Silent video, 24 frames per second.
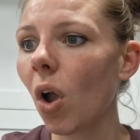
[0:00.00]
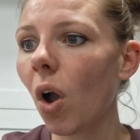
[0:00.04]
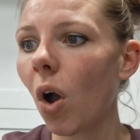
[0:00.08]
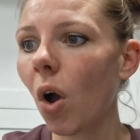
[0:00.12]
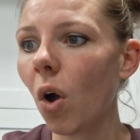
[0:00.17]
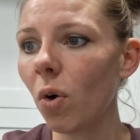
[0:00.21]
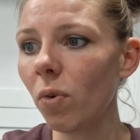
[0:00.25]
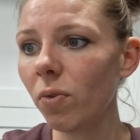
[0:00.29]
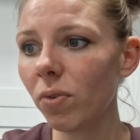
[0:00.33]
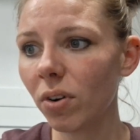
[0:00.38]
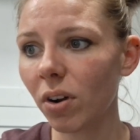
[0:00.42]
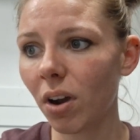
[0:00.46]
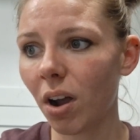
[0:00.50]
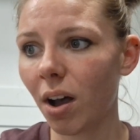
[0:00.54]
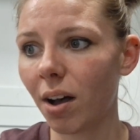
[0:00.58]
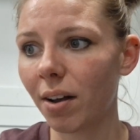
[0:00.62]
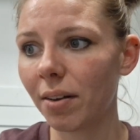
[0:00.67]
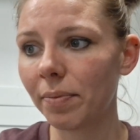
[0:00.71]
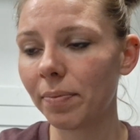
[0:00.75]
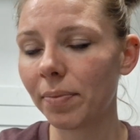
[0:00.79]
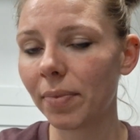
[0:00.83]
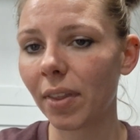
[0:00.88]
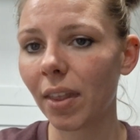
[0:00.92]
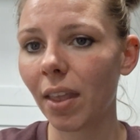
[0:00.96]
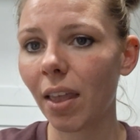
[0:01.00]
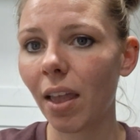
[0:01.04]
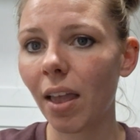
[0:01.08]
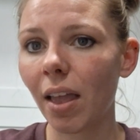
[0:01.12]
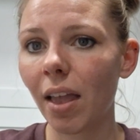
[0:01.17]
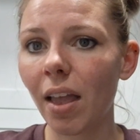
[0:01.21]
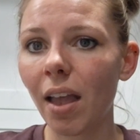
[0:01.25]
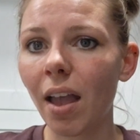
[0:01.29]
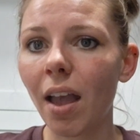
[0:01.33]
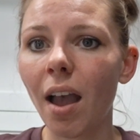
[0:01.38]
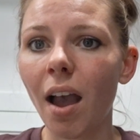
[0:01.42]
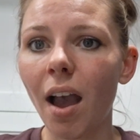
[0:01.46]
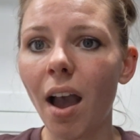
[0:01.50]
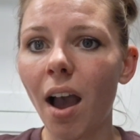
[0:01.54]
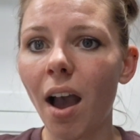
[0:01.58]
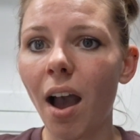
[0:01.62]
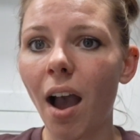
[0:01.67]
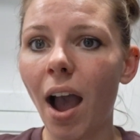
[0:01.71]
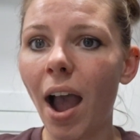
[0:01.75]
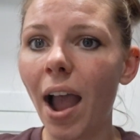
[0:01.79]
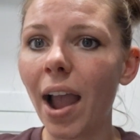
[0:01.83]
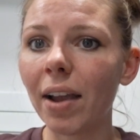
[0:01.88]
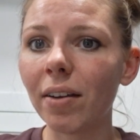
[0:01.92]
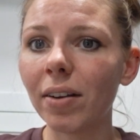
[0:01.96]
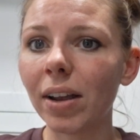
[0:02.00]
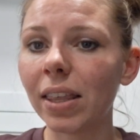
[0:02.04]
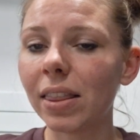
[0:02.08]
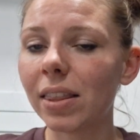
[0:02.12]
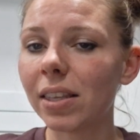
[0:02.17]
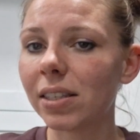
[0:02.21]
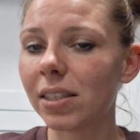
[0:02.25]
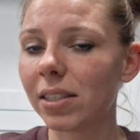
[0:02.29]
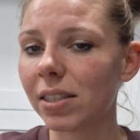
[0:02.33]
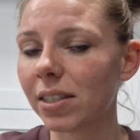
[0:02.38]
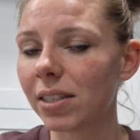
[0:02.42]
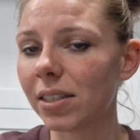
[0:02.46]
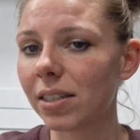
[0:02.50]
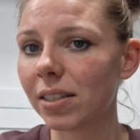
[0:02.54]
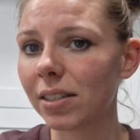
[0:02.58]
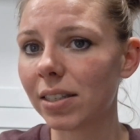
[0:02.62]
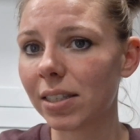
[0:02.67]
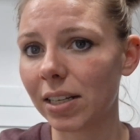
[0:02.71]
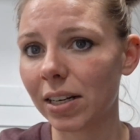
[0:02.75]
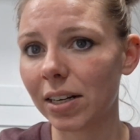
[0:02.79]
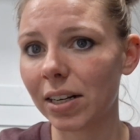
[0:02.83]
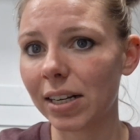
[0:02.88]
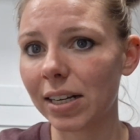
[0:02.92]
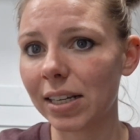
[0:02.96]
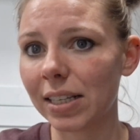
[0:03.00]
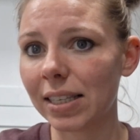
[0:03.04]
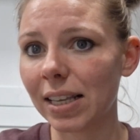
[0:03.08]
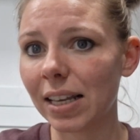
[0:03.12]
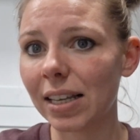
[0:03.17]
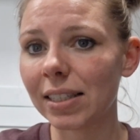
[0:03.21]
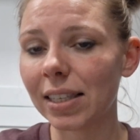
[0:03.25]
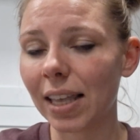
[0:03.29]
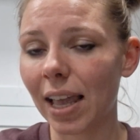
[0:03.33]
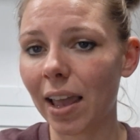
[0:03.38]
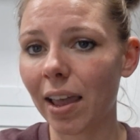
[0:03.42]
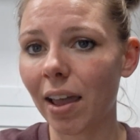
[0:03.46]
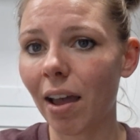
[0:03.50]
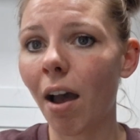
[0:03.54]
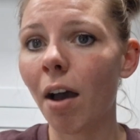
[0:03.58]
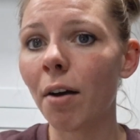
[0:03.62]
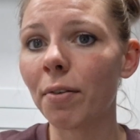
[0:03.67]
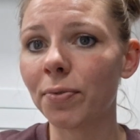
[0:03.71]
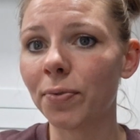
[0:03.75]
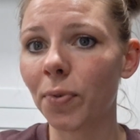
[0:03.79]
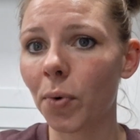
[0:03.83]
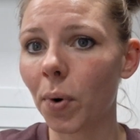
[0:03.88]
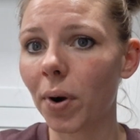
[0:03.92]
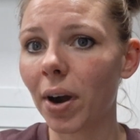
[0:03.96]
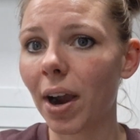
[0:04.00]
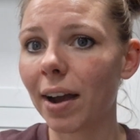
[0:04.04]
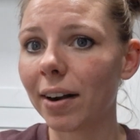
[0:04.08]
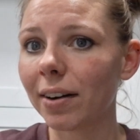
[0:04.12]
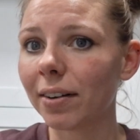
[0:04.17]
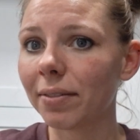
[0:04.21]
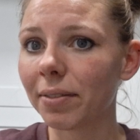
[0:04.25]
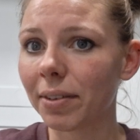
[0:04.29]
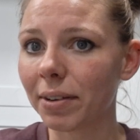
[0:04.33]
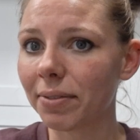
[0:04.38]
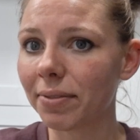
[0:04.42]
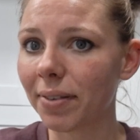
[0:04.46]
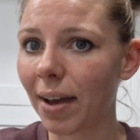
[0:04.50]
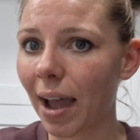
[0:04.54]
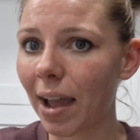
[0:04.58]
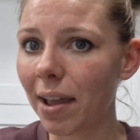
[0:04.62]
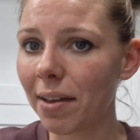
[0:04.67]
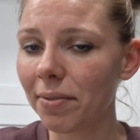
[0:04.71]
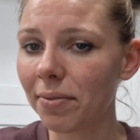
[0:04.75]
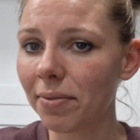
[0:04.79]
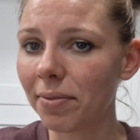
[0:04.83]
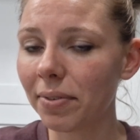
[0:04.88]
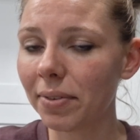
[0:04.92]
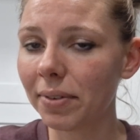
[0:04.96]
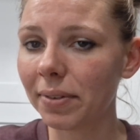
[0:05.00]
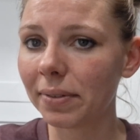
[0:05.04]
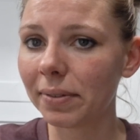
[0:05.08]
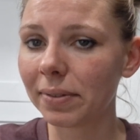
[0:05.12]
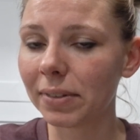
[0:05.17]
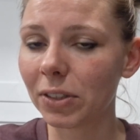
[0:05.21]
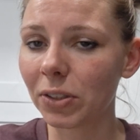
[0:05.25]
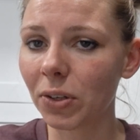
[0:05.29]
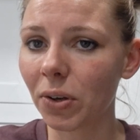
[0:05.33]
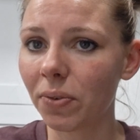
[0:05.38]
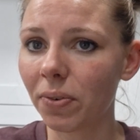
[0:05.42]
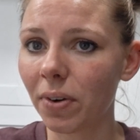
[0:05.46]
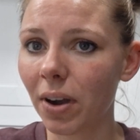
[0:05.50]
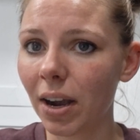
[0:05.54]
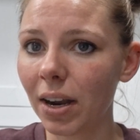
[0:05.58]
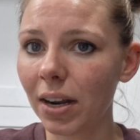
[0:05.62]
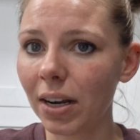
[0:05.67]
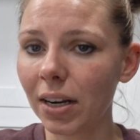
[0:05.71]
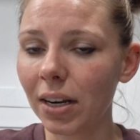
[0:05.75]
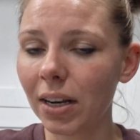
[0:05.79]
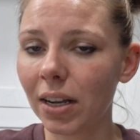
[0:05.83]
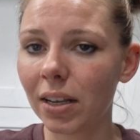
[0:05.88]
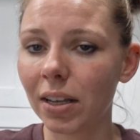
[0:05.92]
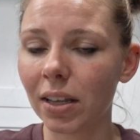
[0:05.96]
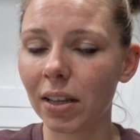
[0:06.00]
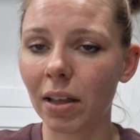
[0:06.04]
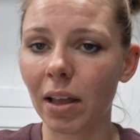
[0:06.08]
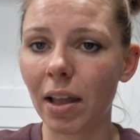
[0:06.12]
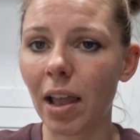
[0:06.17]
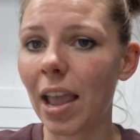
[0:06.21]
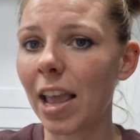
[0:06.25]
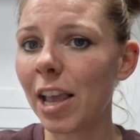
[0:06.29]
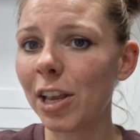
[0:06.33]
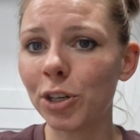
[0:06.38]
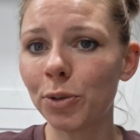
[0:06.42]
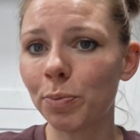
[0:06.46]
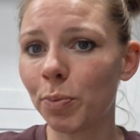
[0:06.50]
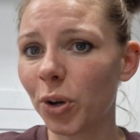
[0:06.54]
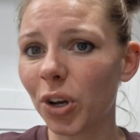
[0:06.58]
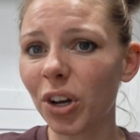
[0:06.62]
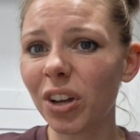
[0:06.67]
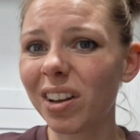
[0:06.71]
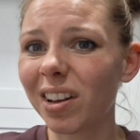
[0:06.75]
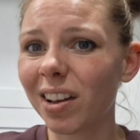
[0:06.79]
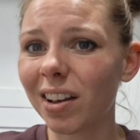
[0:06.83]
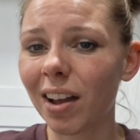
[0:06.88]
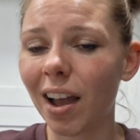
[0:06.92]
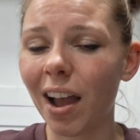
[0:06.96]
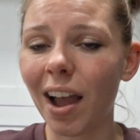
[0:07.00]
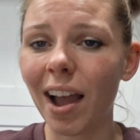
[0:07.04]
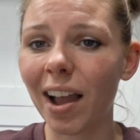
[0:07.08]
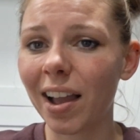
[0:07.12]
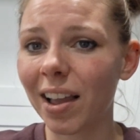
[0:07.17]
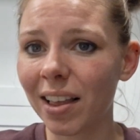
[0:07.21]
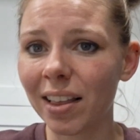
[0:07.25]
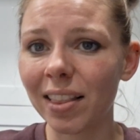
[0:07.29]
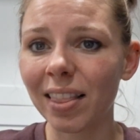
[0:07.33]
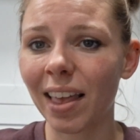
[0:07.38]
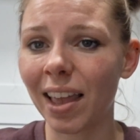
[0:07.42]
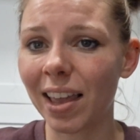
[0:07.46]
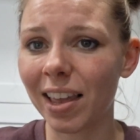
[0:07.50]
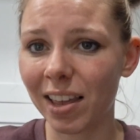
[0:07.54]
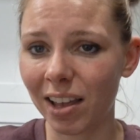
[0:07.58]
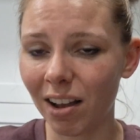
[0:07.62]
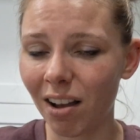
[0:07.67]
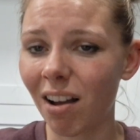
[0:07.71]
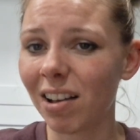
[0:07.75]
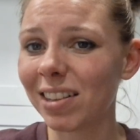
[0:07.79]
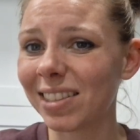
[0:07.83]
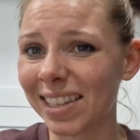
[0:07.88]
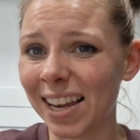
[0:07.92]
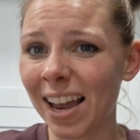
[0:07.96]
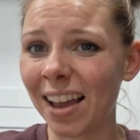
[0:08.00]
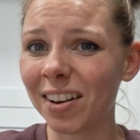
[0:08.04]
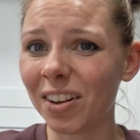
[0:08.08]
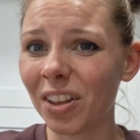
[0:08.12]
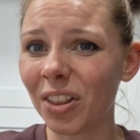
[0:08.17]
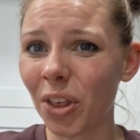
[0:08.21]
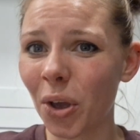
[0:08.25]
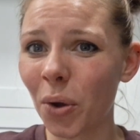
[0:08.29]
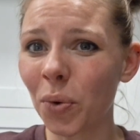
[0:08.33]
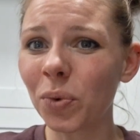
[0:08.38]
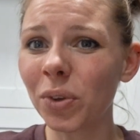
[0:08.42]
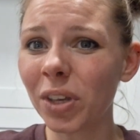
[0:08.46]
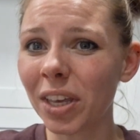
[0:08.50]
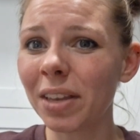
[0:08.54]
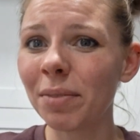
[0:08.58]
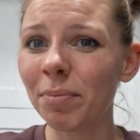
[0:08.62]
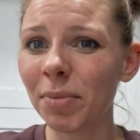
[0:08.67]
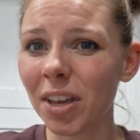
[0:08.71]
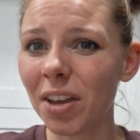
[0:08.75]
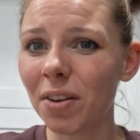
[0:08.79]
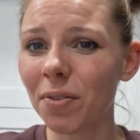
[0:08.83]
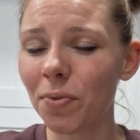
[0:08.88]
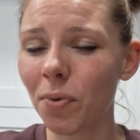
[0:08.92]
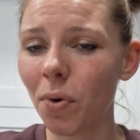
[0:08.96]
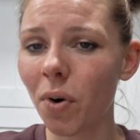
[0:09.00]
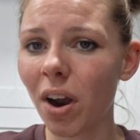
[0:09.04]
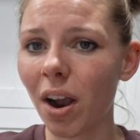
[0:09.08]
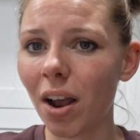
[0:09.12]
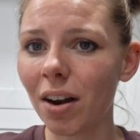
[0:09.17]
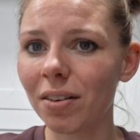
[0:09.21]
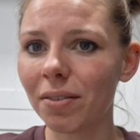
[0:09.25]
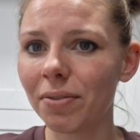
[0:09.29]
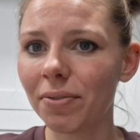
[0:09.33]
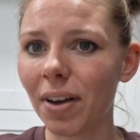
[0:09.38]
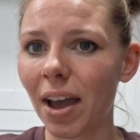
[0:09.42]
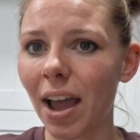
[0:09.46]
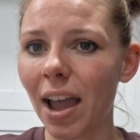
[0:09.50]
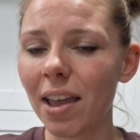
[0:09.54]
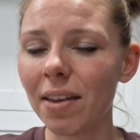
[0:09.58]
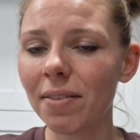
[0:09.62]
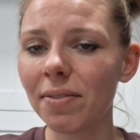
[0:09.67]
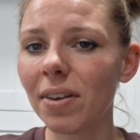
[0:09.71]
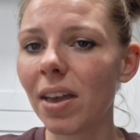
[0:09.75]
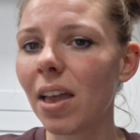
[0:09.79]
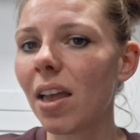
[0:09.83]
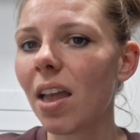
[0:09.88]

overall, I rate this series as like a 4 out of a 5 so far. Each book, like standalone, can be a 4 out of 5.